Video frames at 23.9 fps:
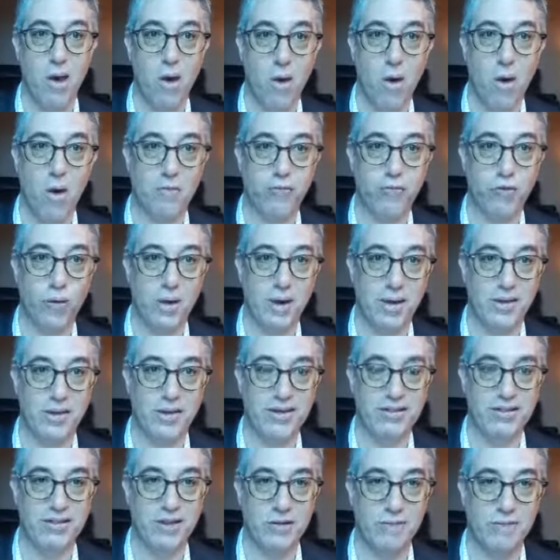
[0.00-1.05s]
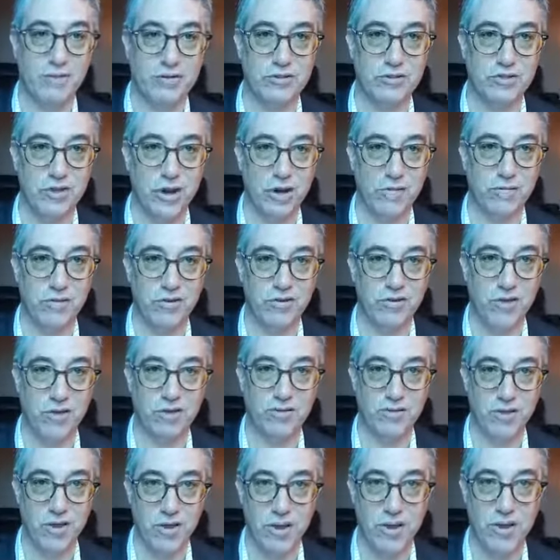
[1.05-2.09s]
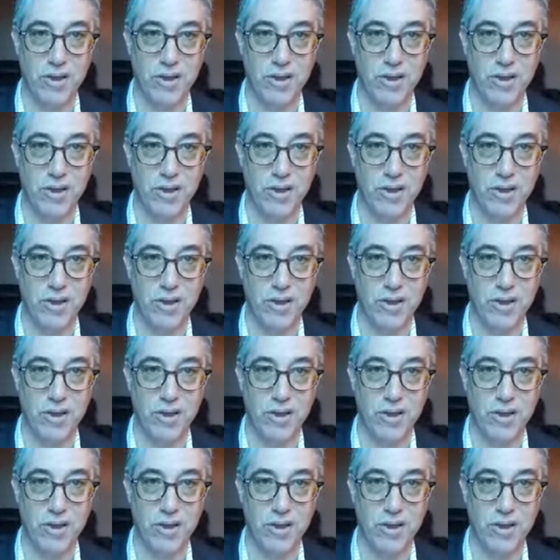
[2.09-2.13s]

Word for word: offering these different services.